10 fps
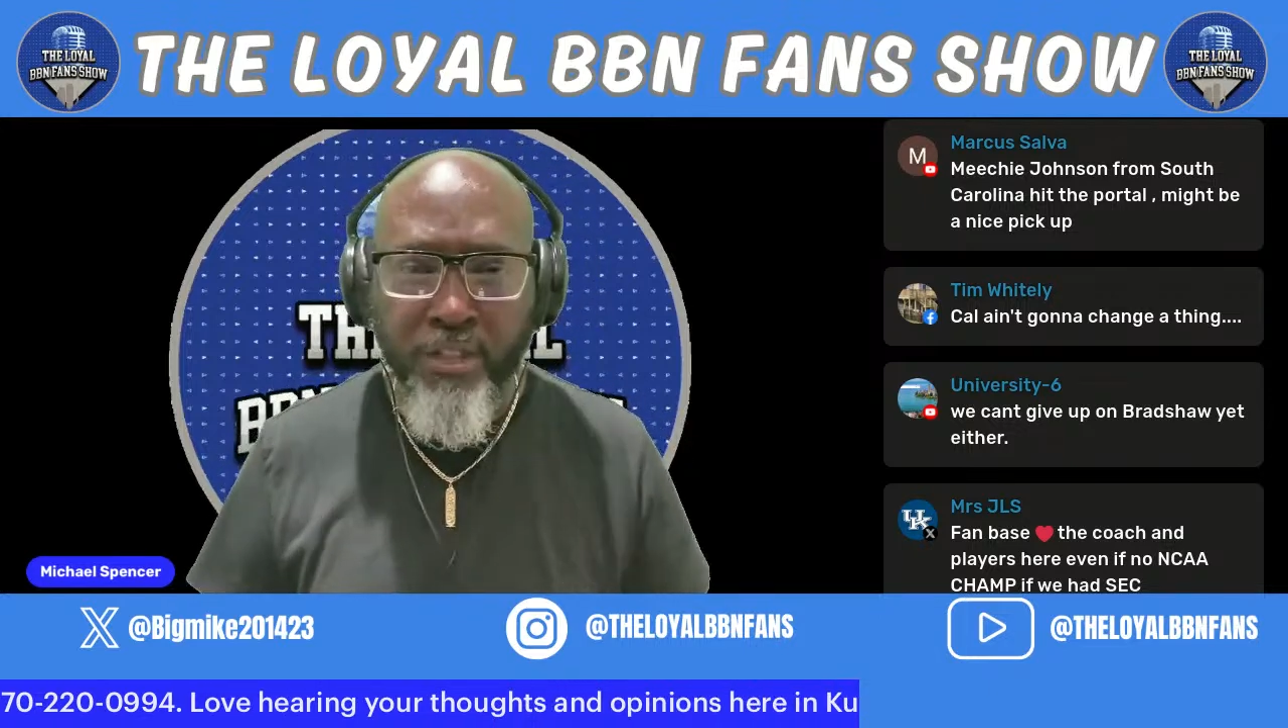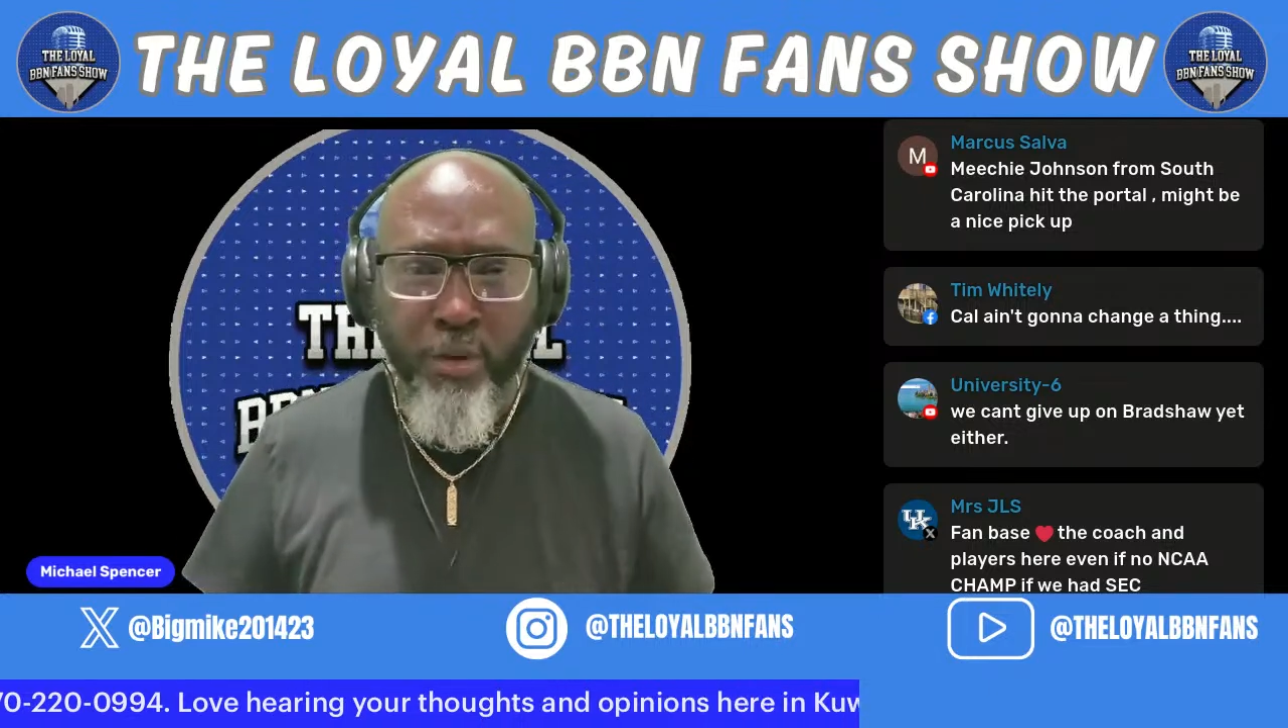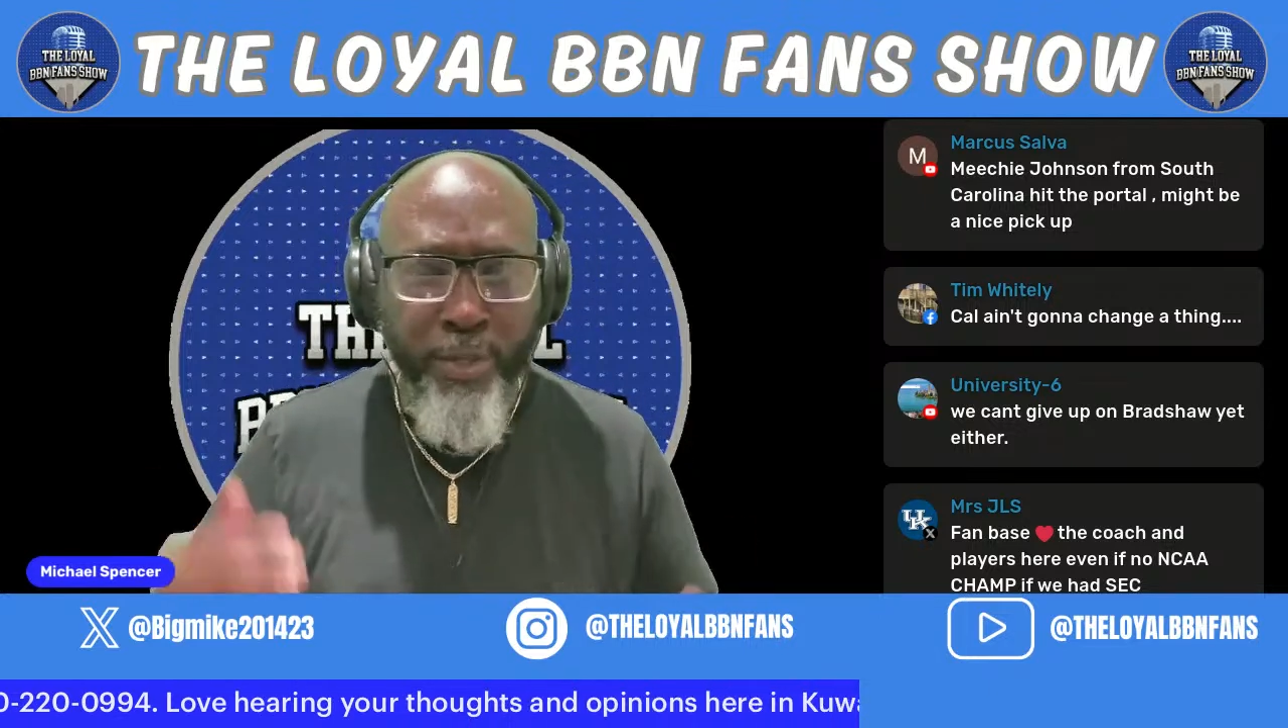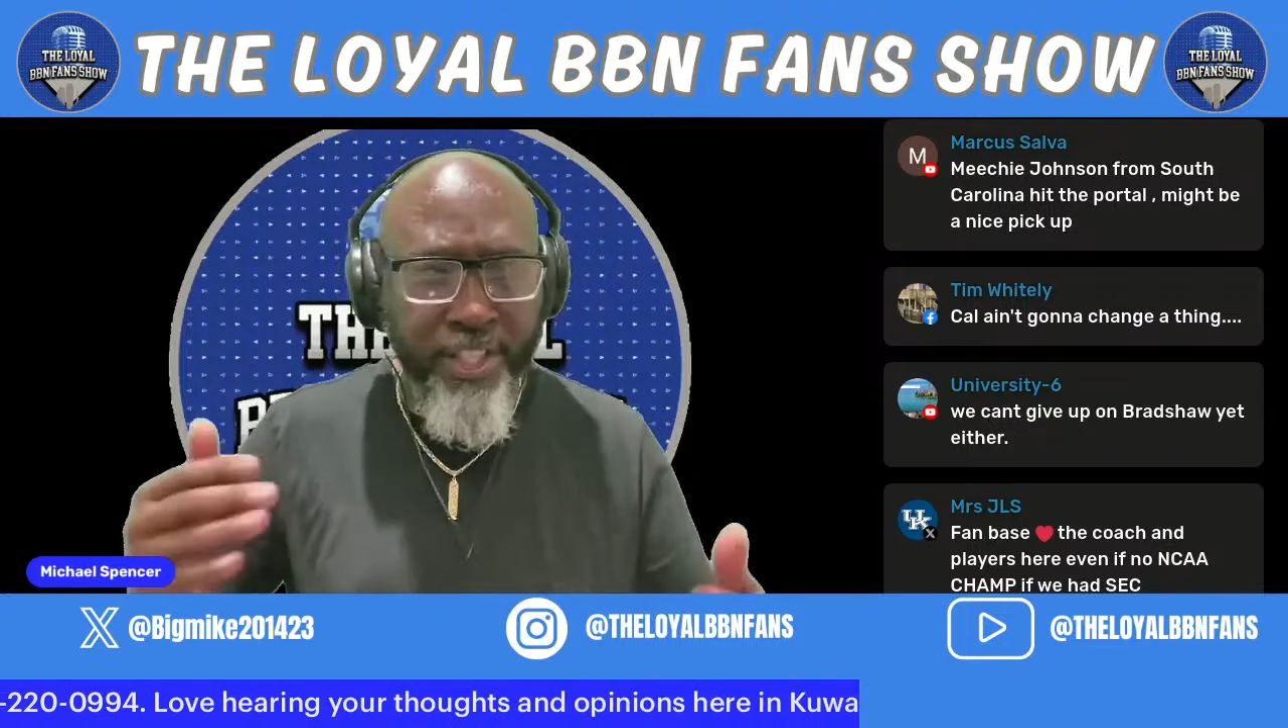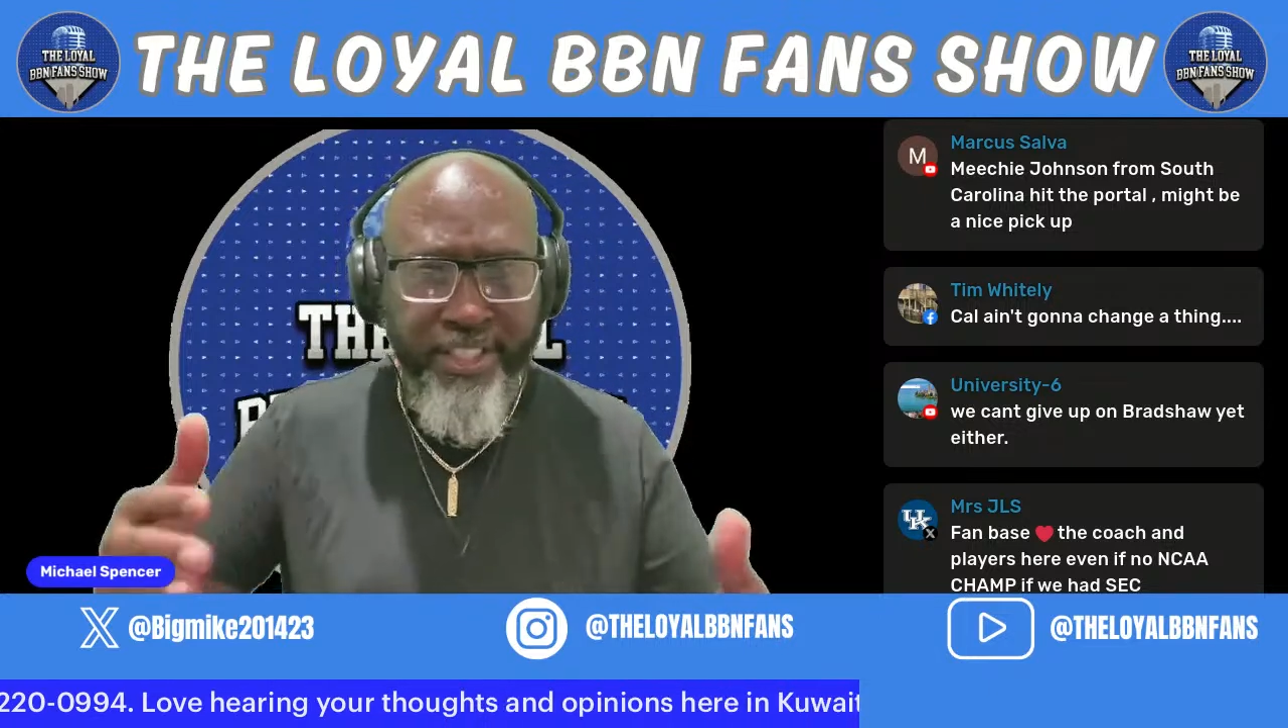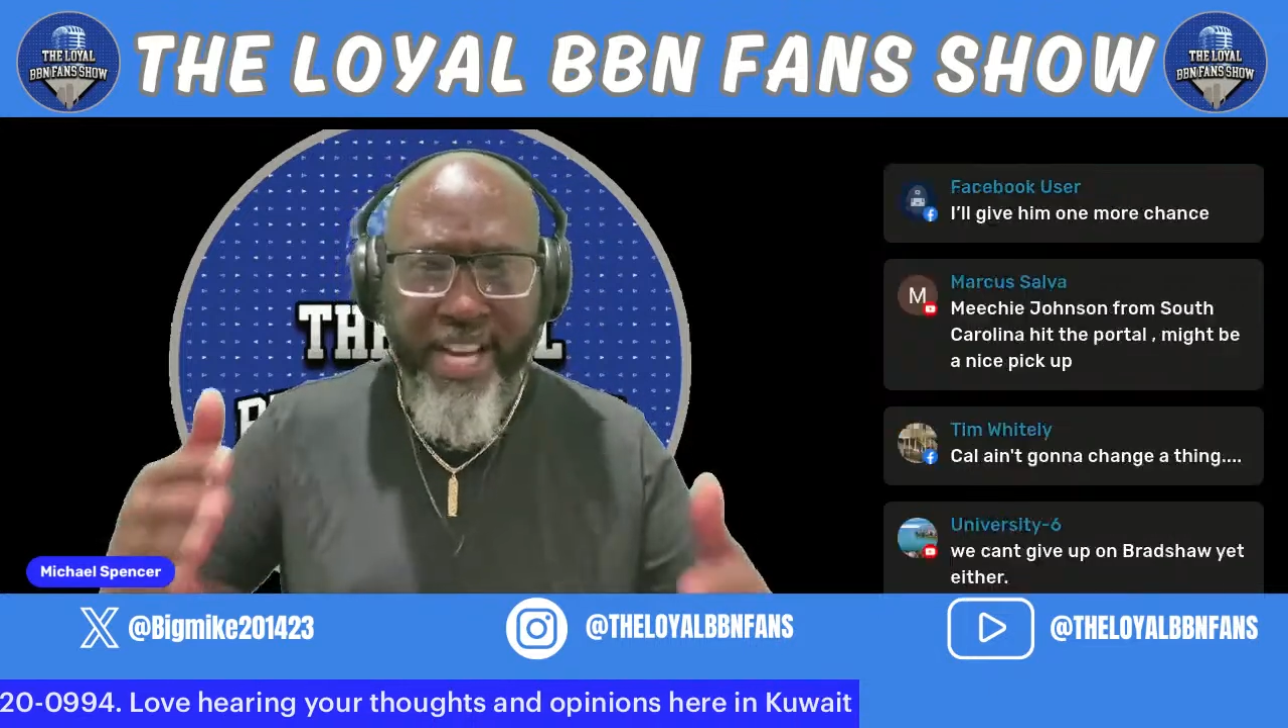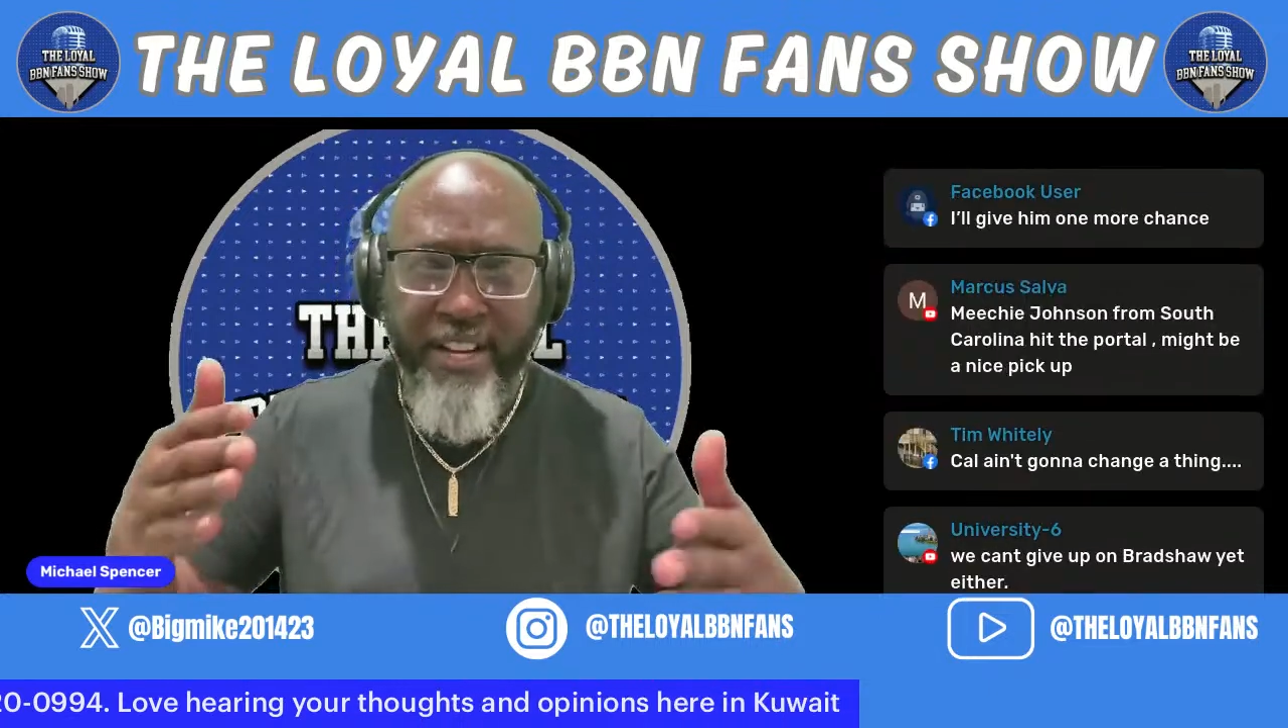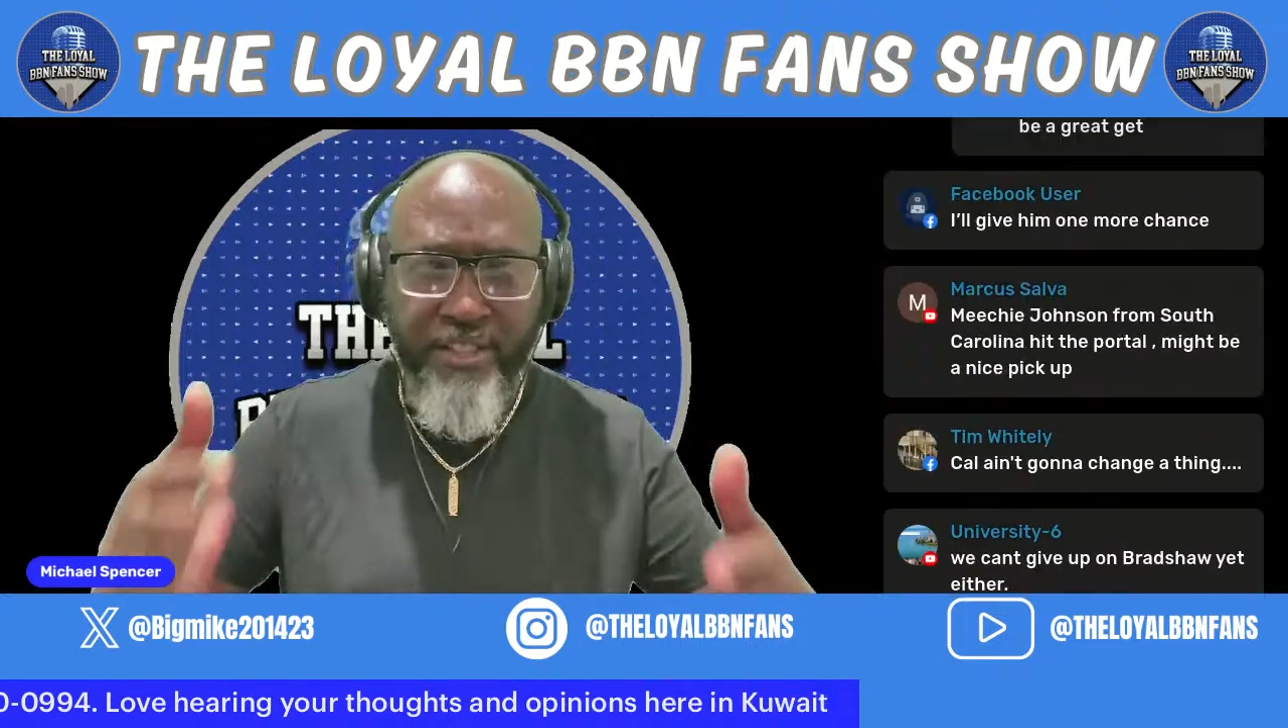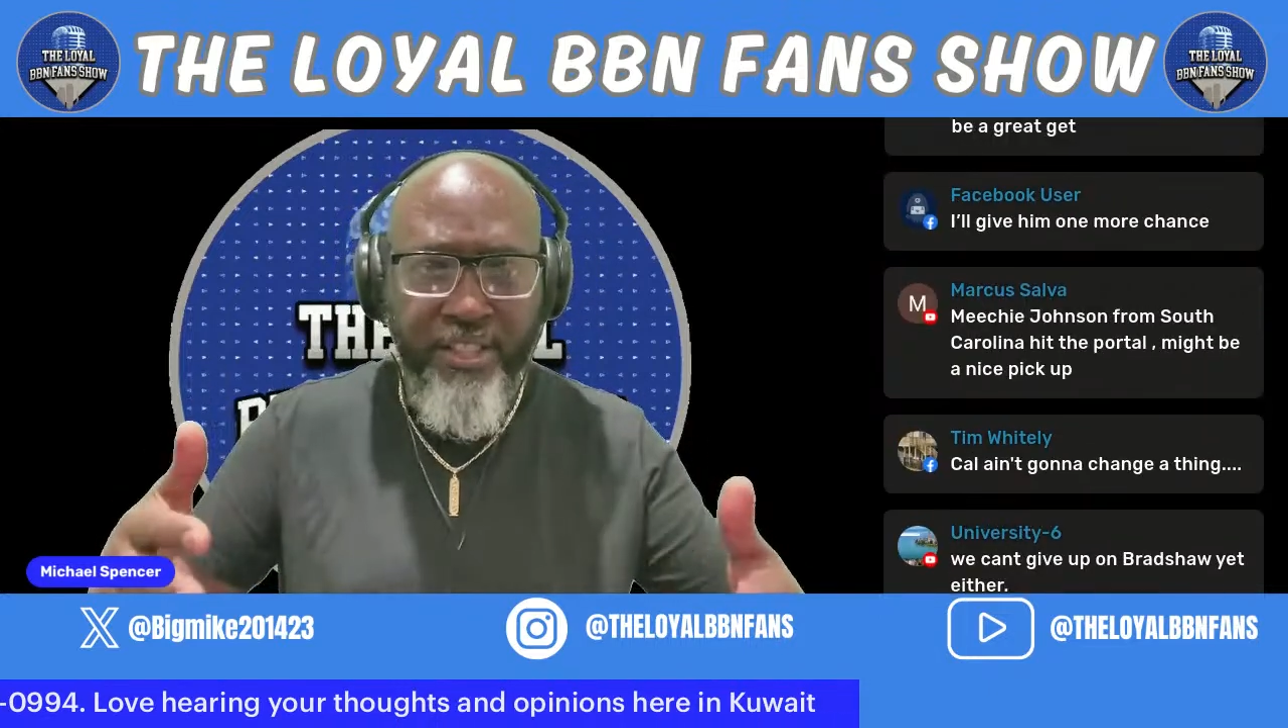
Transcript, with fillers: So we just got to